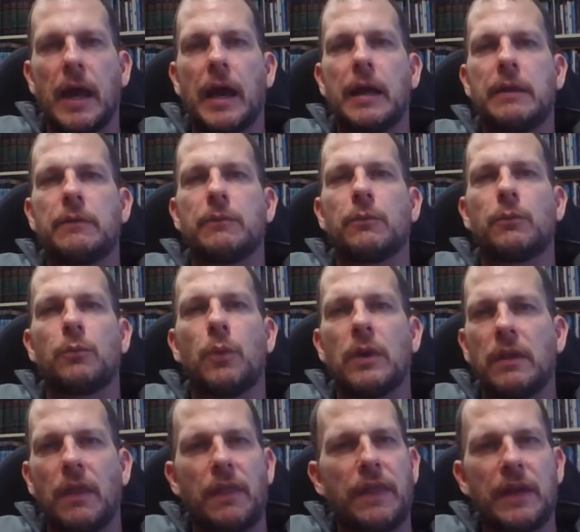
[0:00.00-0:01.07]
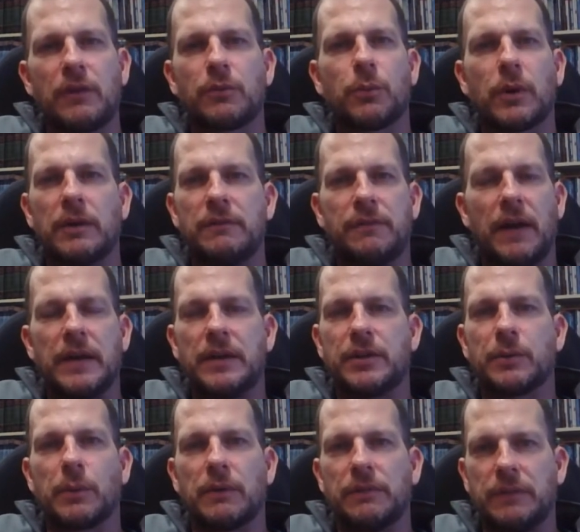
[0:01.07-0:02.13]
And one of the things we're invited
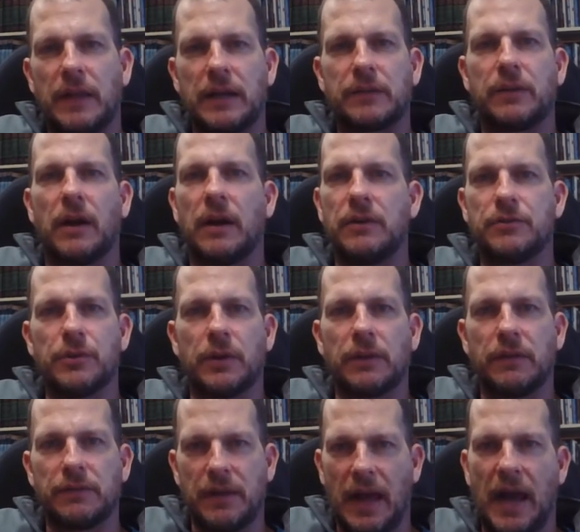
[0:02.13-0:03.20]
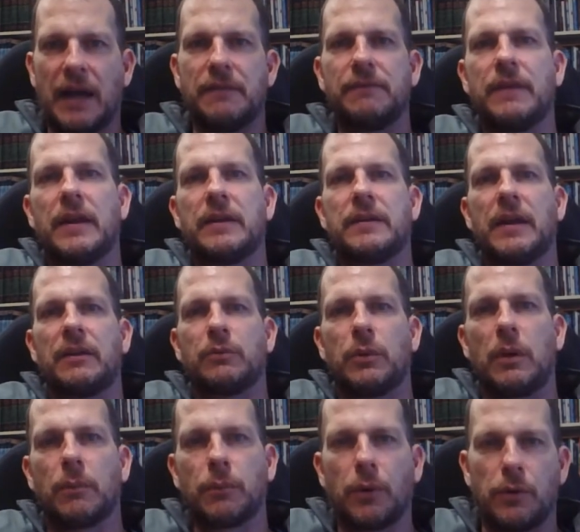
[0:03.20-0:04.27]
to reflect on during this Advent as
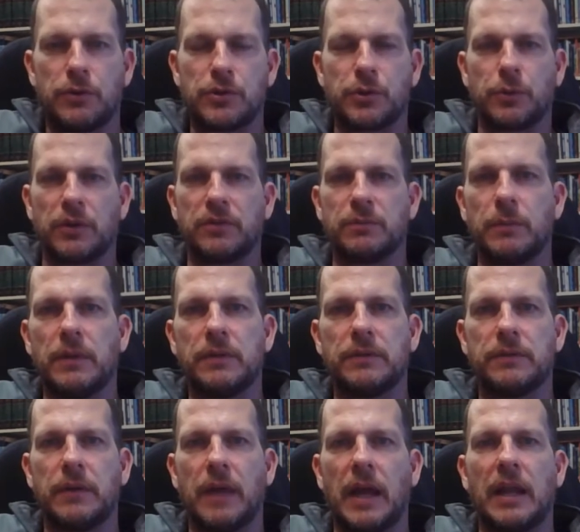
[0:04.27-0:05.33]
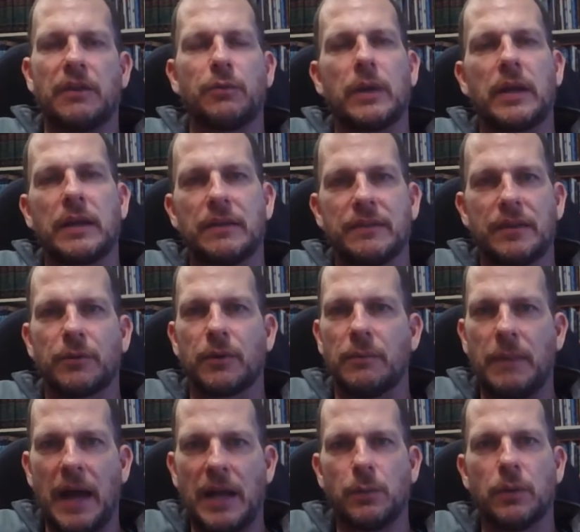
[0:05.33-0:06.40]
we approach Christmas and as we consider
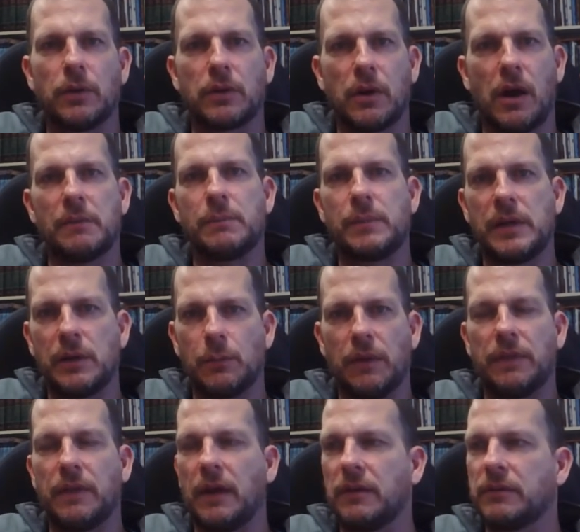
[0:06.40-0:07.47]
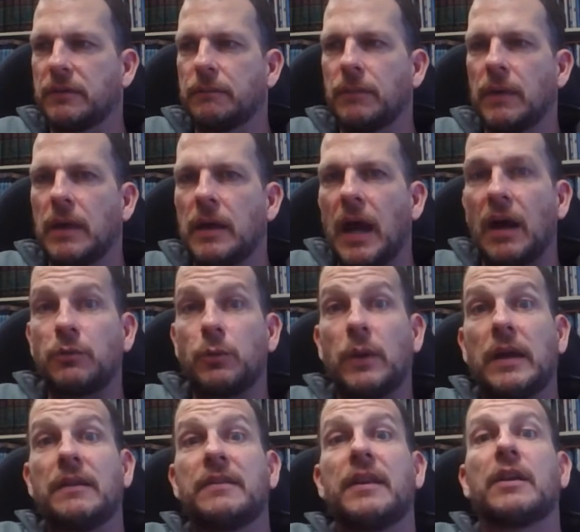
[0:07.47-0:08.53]
Emmanuel, God being with us, as we
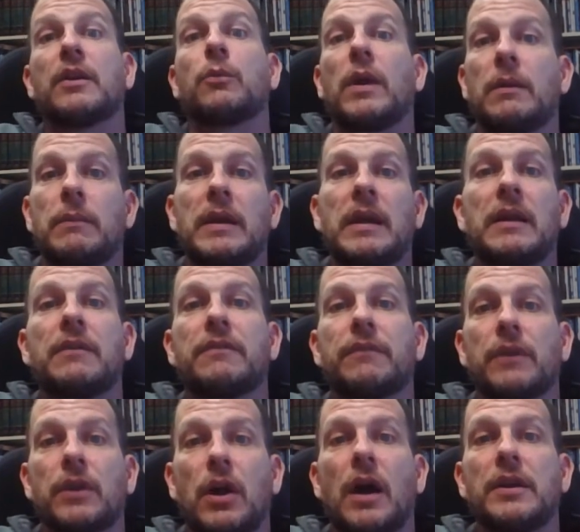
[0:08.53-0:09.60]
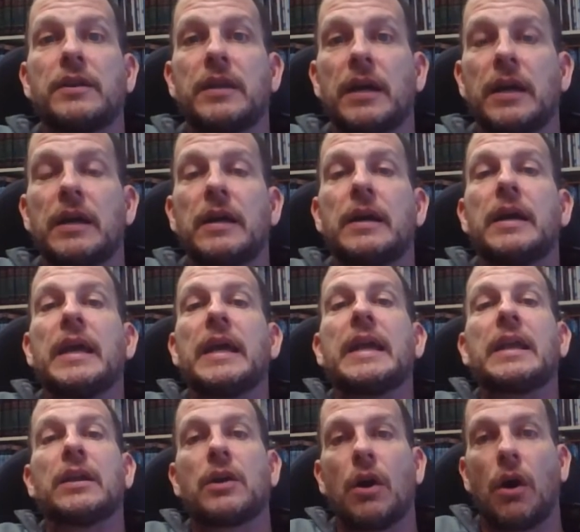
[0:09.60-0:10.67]
consider what it means for God to
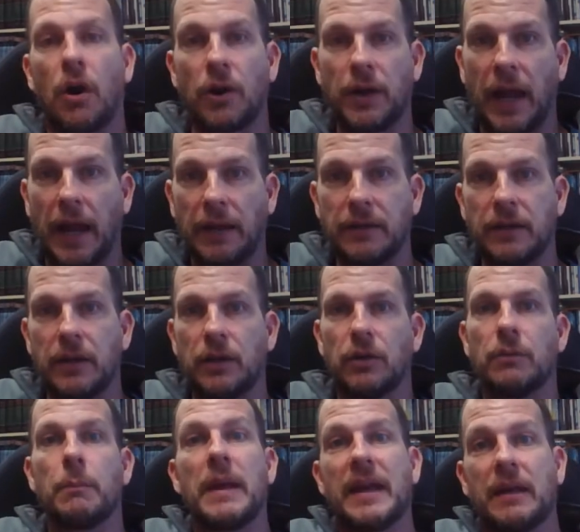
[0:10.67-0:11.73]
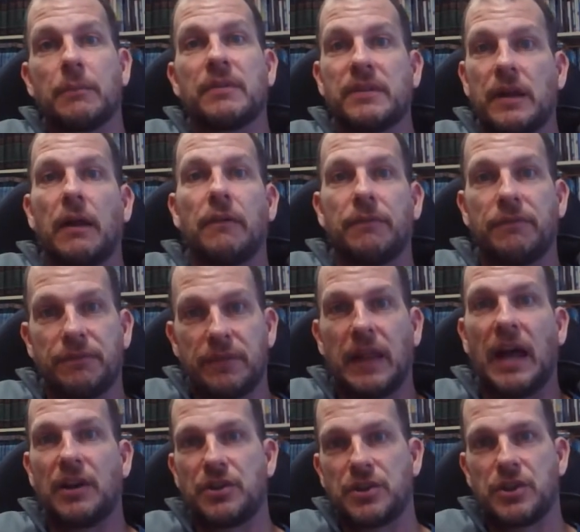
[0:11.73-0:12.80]
incarnate, you know, make himself
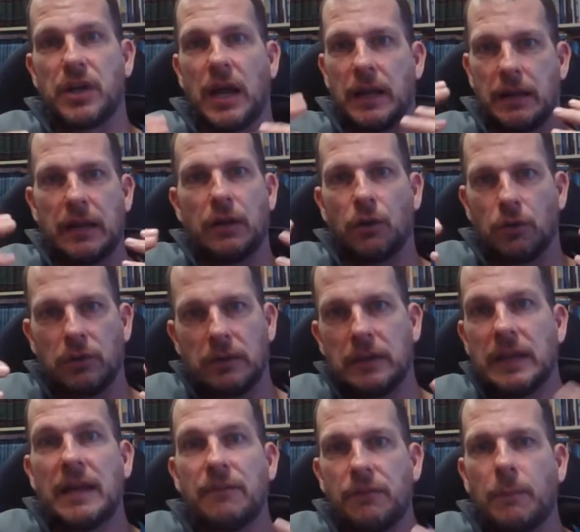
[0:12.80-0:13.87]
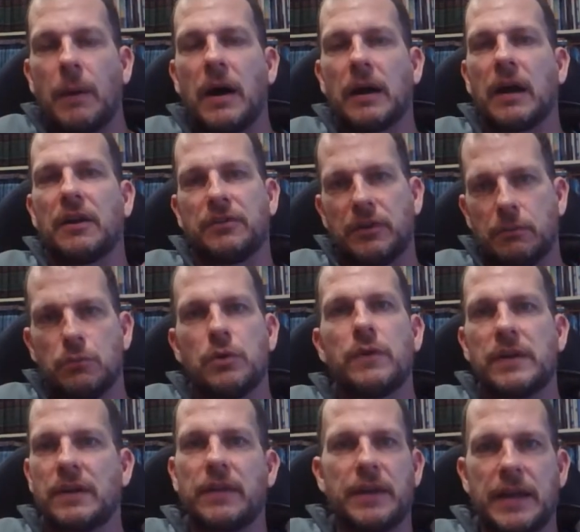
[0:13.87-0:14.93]
flesh and, you know, live among us and
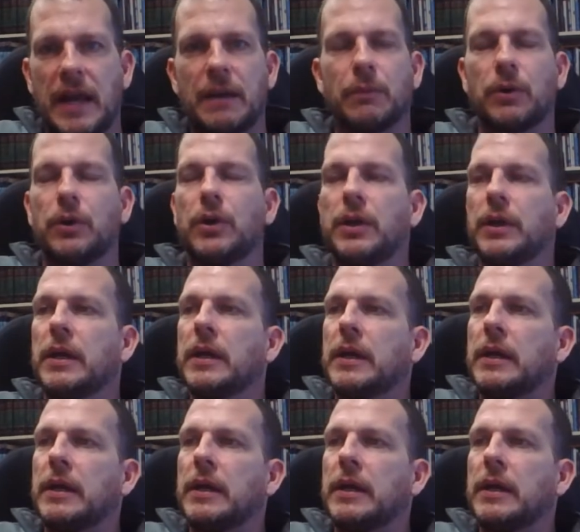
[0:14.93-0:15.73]
move into the neighborhood,